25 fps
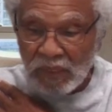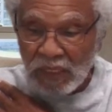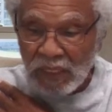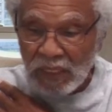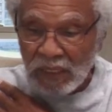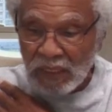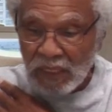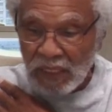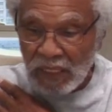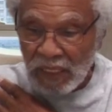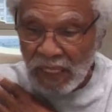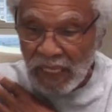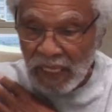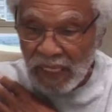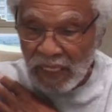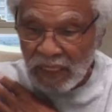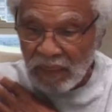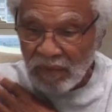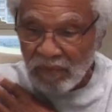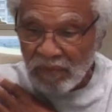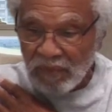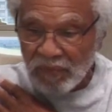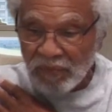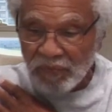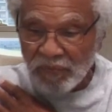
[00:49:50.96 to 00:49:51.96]
the land
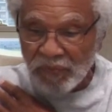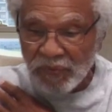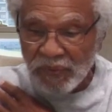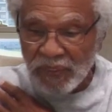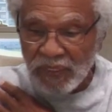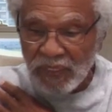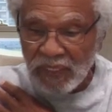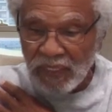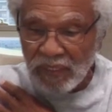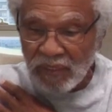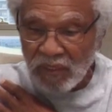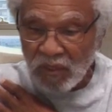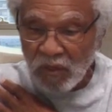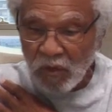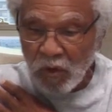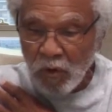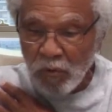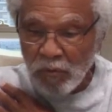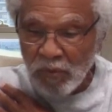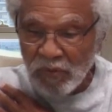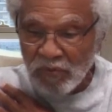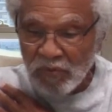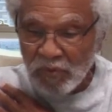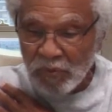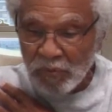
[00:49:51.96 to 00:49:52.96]
of the free and the
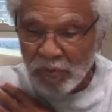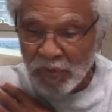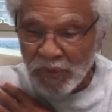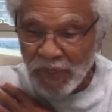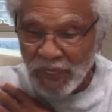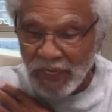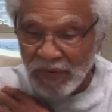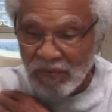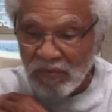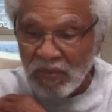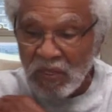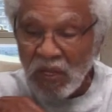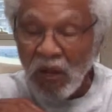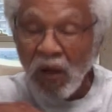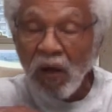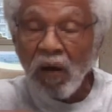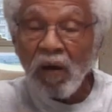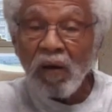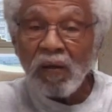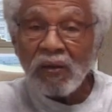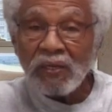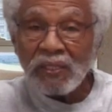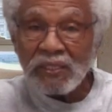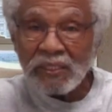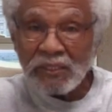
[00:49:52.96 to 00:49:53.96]
home of the brave.
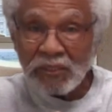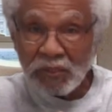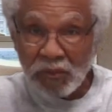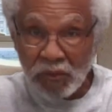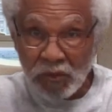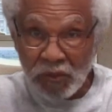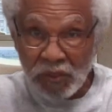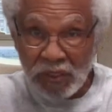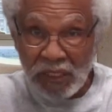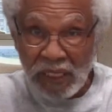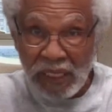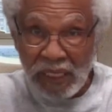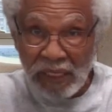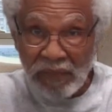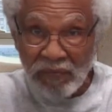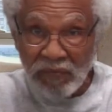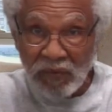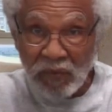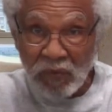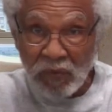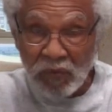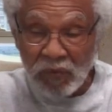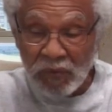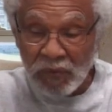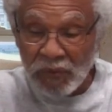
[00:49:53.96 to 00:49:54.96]
All of these are
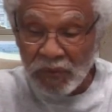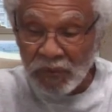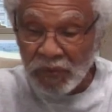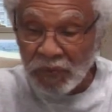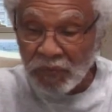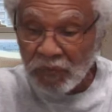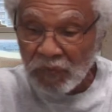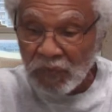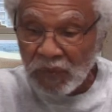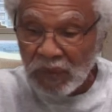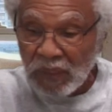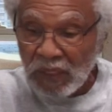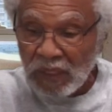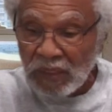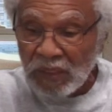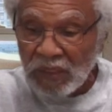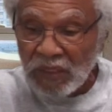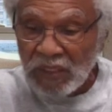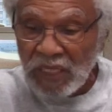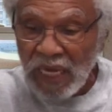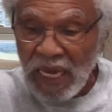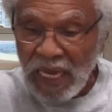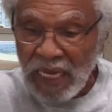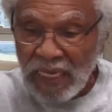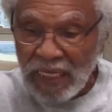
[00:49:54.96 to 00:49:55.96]
slaveholders.
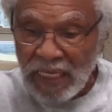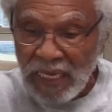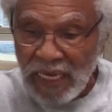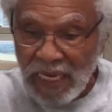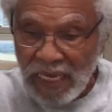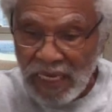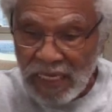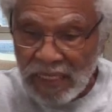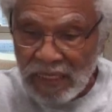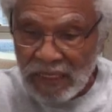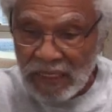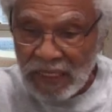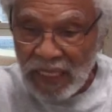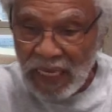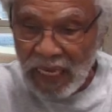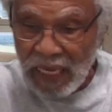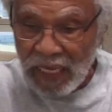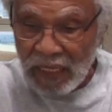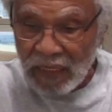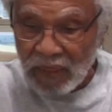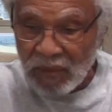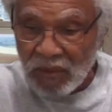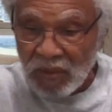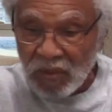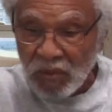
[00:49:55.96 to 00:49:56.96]
John
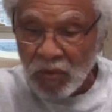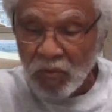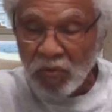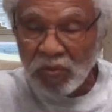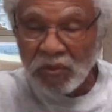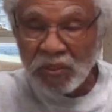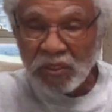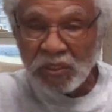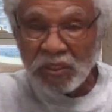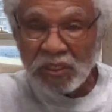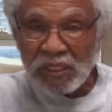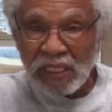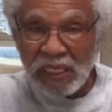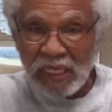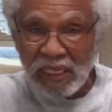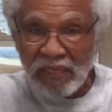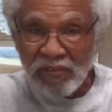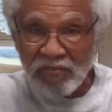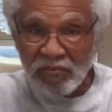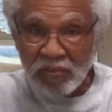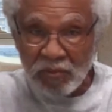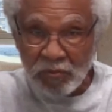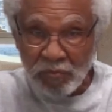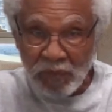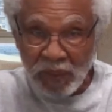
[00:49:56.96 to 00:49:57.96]
Hancock, who was a
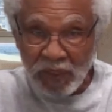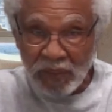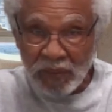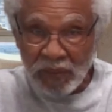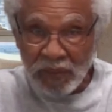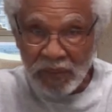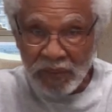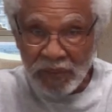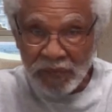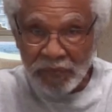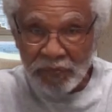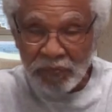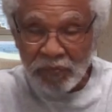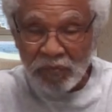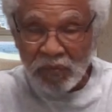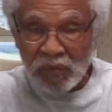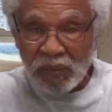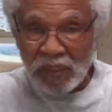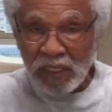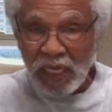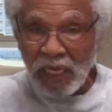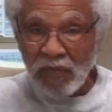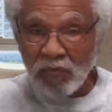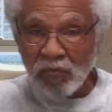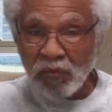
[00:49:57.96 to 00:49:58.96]
slave smuggler.
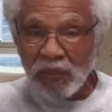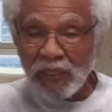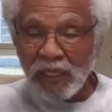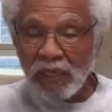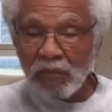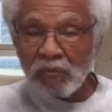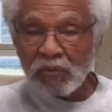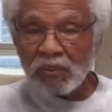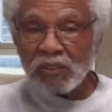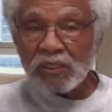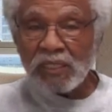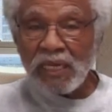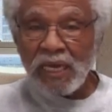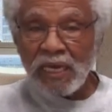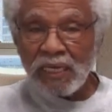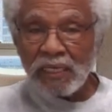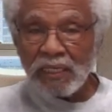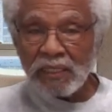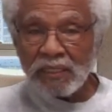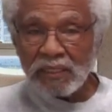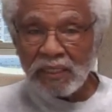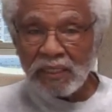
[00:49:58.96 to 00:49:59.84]
And when they were signing the